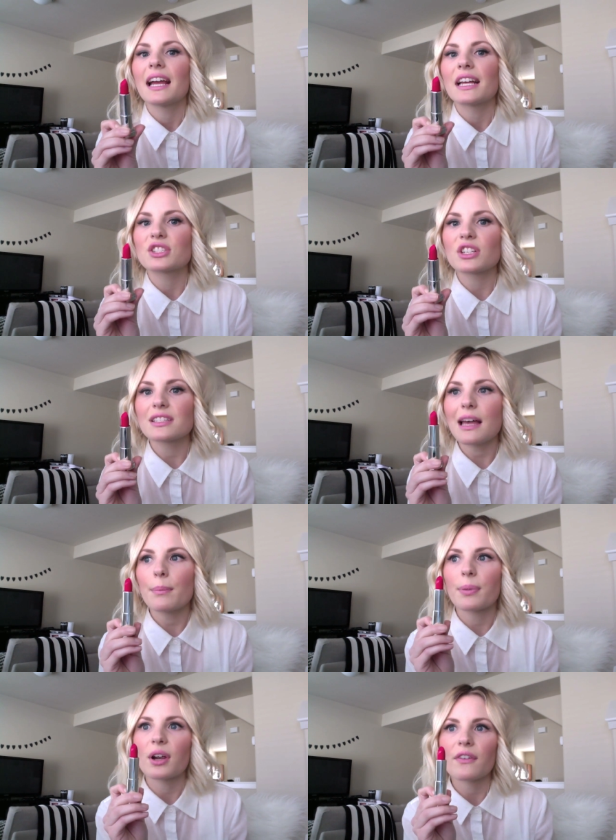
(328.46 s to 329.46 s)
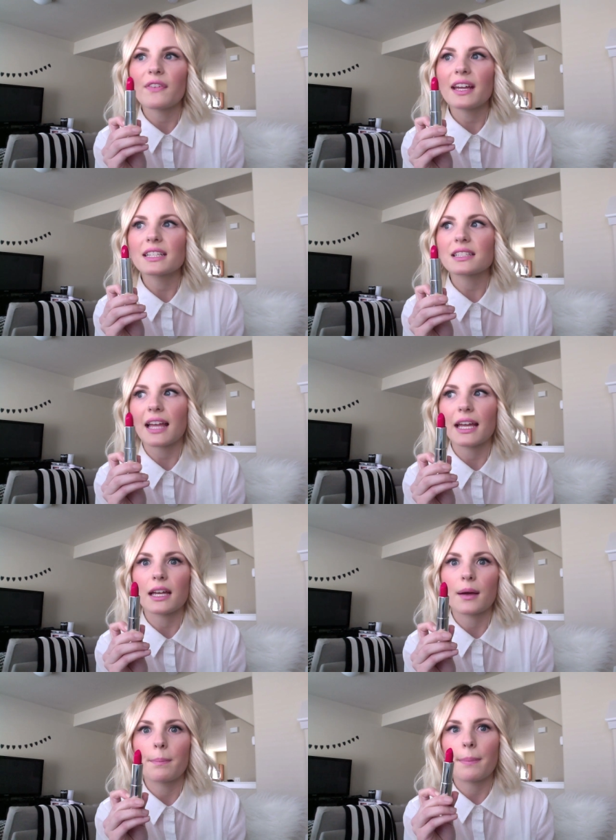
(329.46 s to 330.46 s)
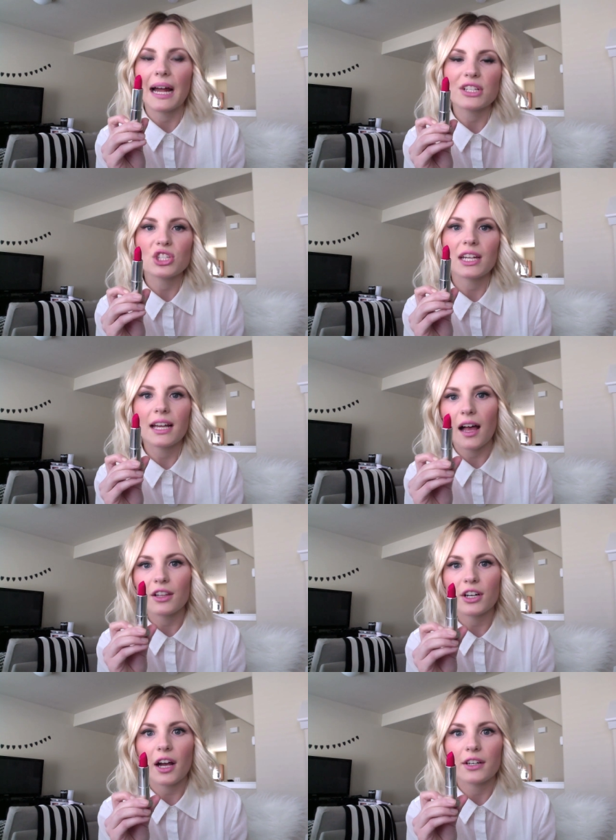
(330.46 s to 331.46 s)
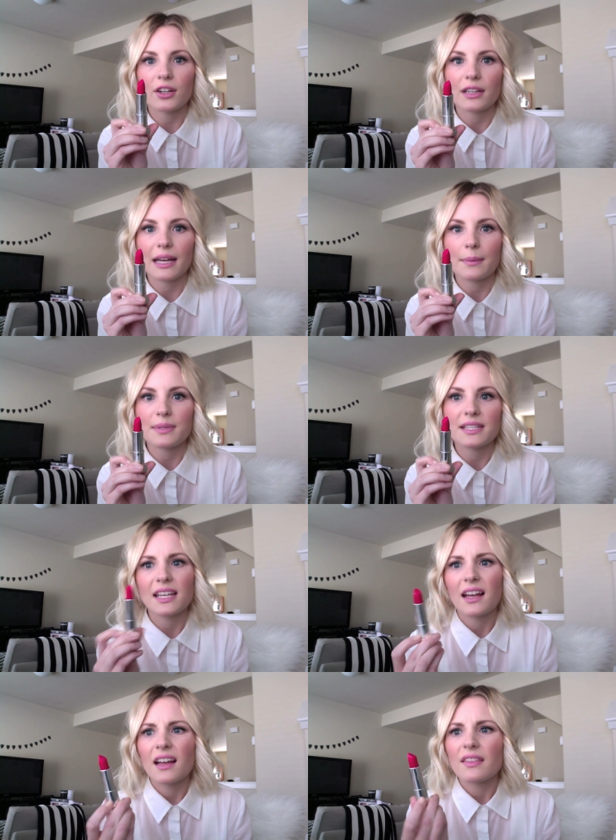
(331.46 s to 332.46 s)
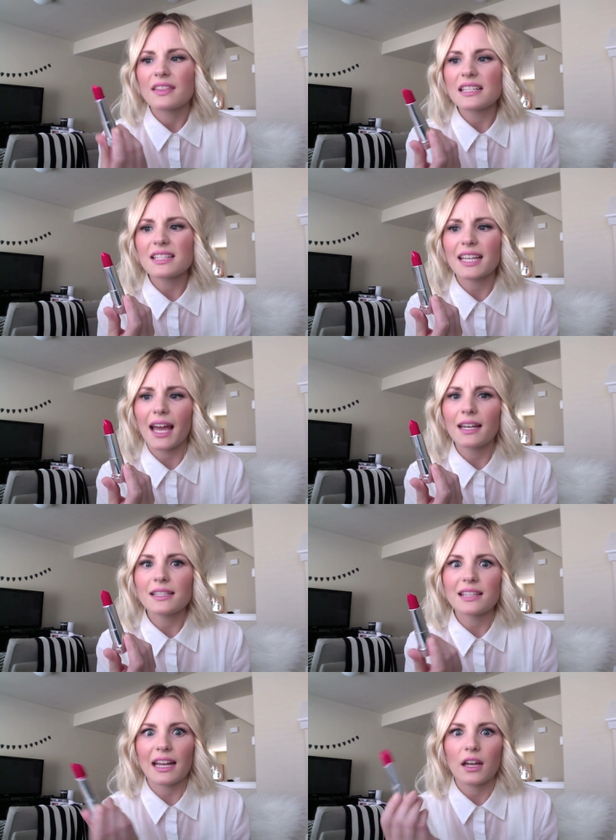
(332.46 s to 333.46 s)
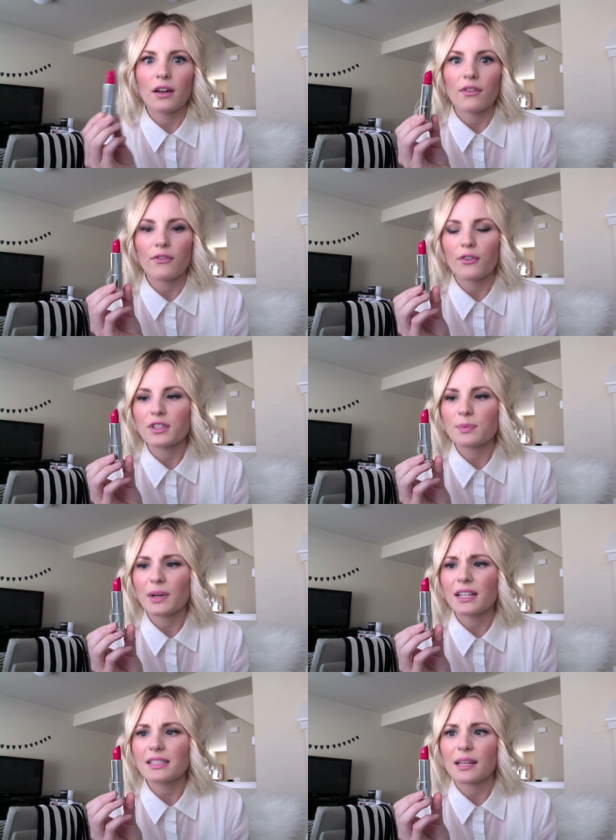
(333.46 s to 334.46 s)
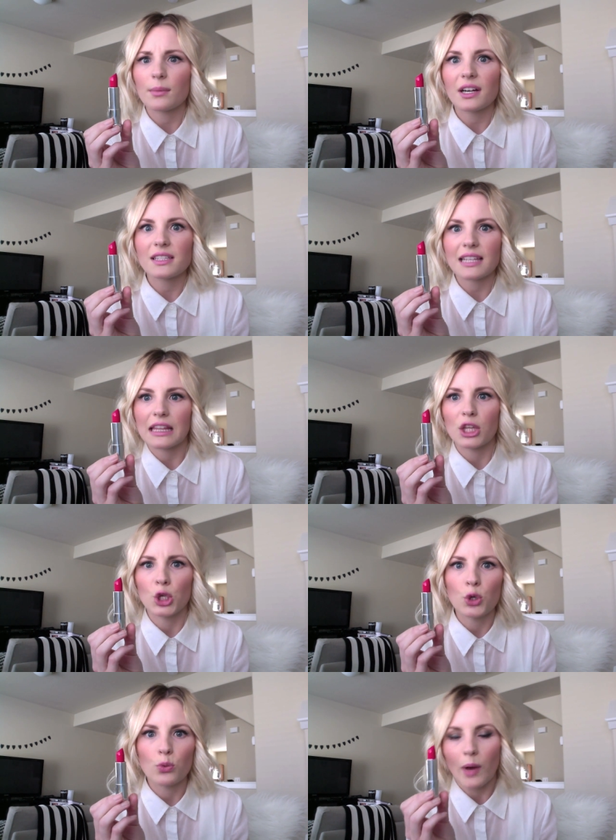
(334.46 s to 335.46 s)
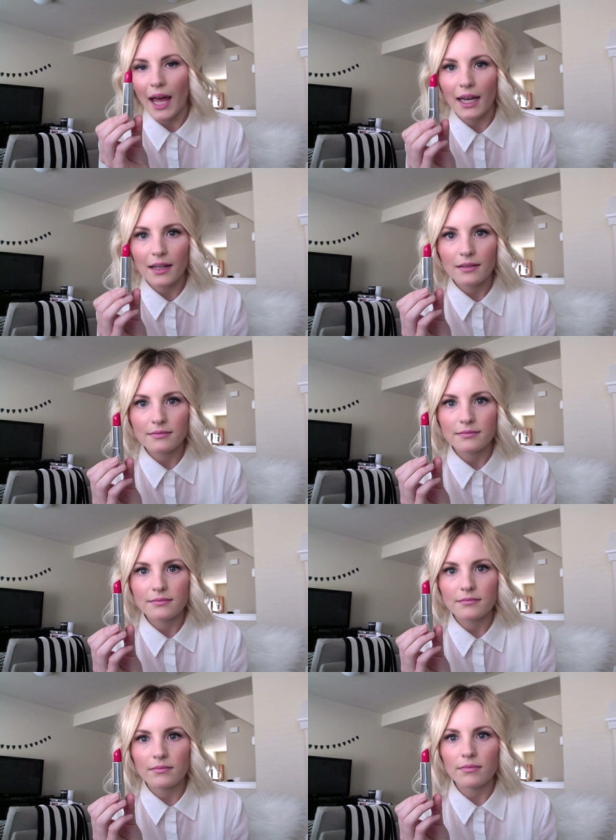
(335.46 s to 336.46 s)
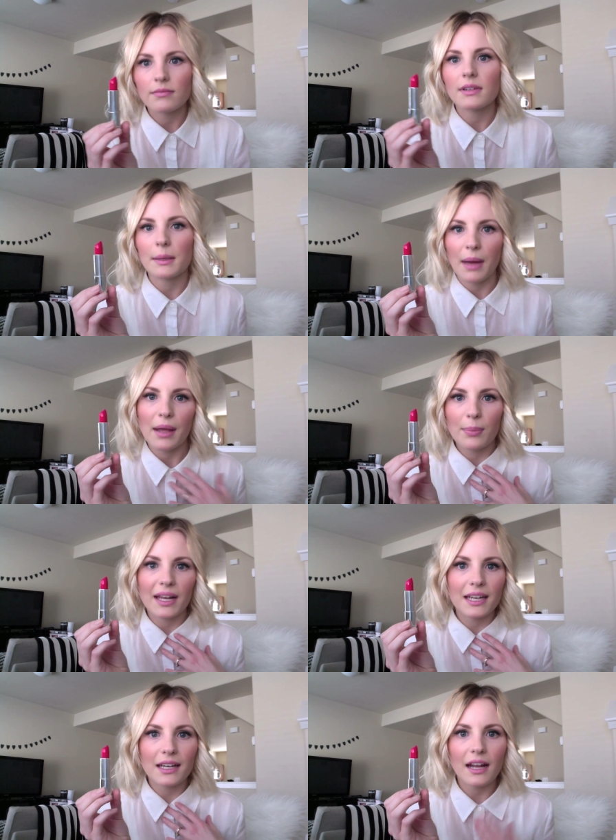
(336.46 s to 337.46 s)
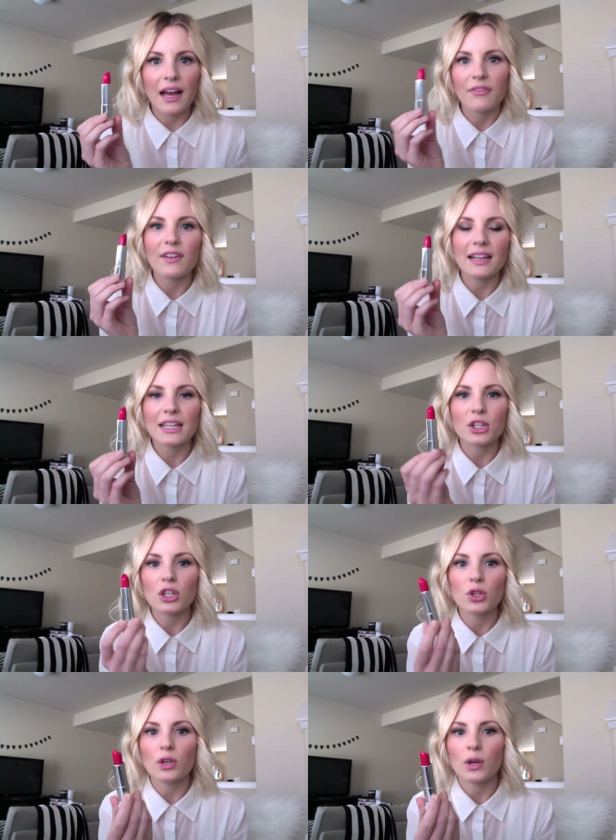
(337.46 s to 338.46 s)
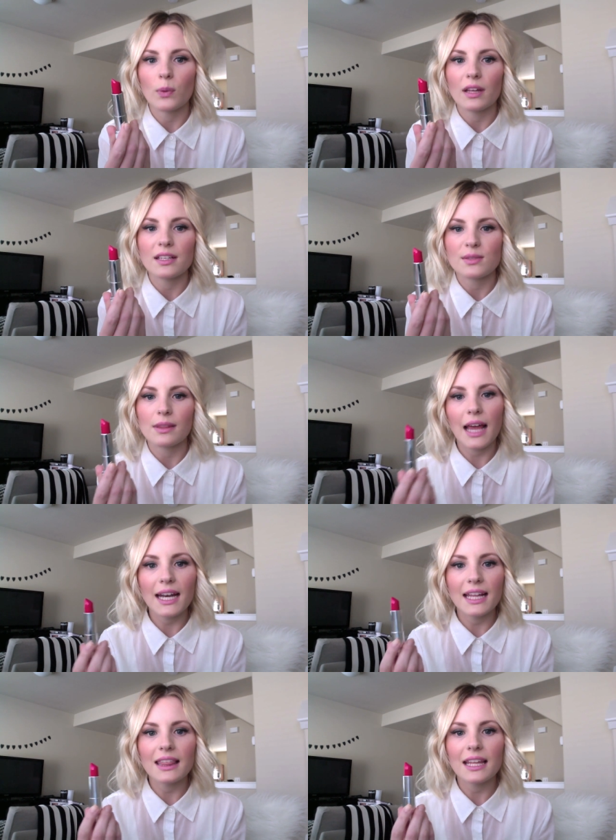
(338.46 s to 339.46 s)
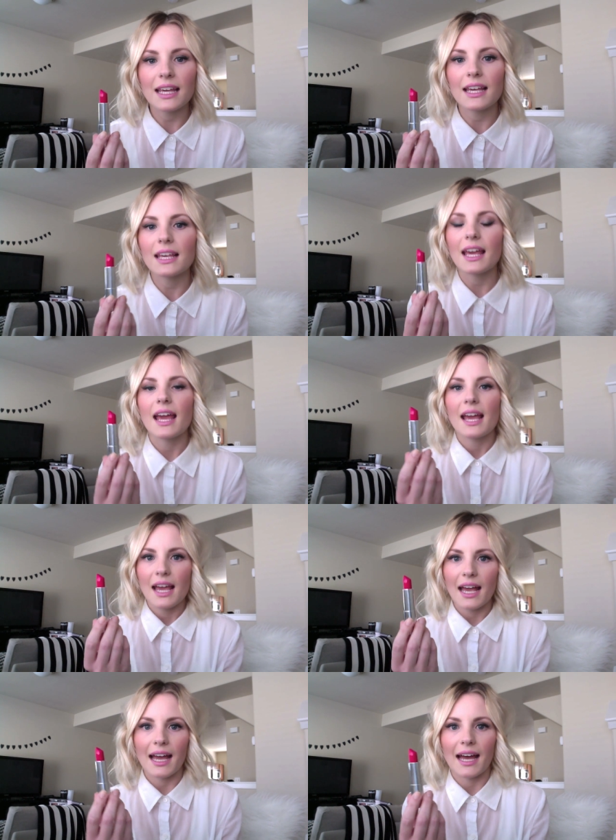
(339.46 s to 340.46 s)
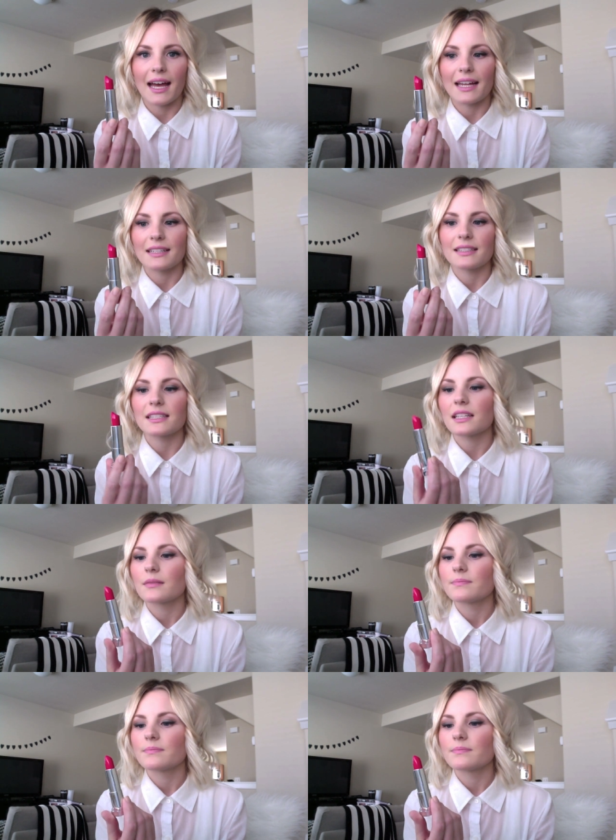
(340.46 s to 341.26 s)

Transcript: It's just that perfect like punchy color on your lips. This again is like for spring and summer, it's like the new red in my opinion. I feel like you can wear this with anything and